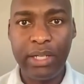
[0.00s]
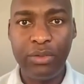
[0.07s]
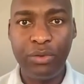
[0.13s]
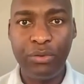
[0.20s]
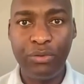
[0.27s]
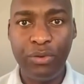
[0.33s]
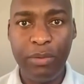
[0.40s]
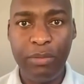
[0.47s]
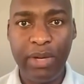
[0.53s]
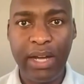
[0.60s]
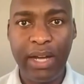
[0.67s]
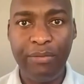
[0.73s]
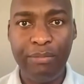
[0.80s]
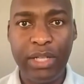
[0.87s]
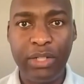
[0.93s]
And to form
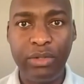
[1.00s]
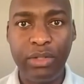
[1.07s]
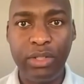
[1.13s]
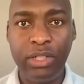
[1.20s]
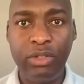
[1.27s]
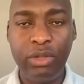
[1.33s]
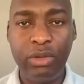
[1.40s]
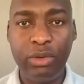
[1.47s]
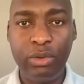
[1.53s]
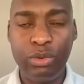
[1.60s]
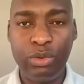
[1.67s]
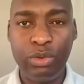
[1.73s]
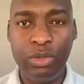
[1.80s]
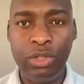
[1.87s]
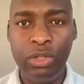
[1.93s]
government, you need
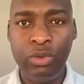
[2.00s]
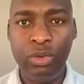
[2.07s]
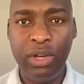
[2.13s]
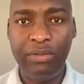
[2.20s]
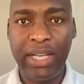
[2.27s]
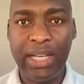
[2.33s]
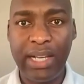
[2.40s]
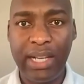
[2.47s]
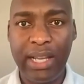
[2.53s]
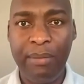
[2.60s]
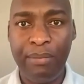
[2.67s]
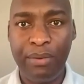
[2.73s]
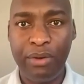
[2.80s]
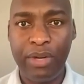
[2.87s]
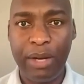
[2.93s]
to have a clear
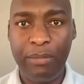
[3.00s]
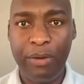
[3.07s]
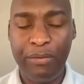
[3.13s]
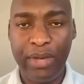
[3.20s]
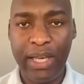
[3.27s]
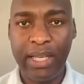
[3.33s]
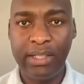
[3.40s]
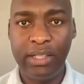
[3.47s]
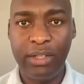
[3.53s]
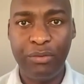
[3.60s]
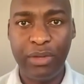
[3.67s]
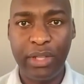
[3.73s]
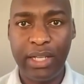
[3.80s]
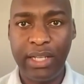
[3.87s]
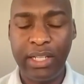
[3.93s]
program of action
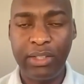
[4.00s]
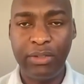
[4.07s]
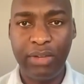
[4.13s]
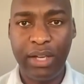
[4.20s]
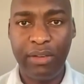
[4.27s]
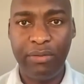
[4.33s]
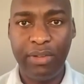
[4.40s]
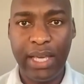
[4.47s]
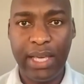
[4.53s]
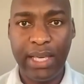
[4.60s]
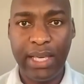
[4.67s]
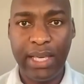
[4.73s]
for the next 5 years.